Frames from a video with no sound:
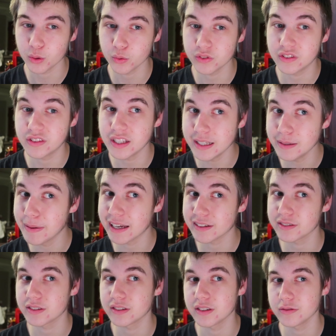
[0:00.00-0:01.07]
It was the
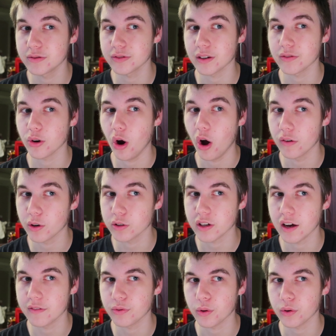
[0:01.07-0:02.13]
best G Fuel flavor of all
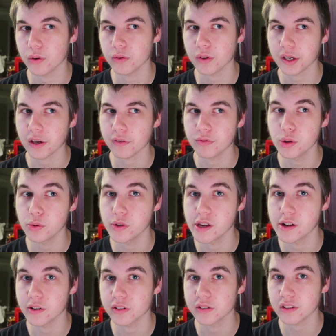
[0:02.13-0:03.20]
time for, like, a few
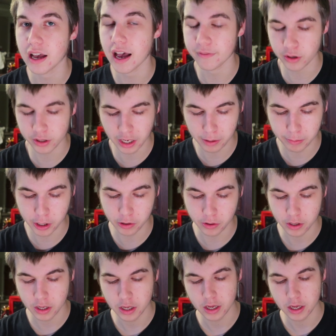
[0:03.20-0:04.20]
years after it came out.